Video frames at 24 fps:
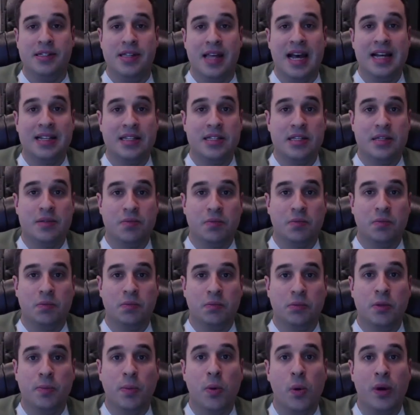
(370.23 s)
that's
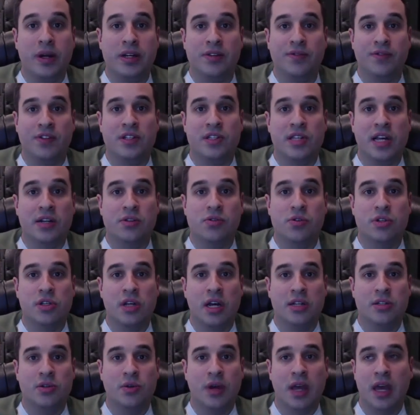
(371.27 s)
the point of this
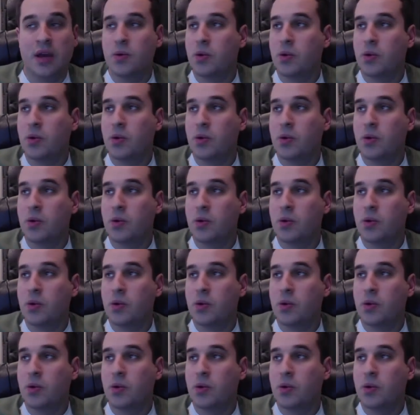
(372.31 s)
exercise, okay?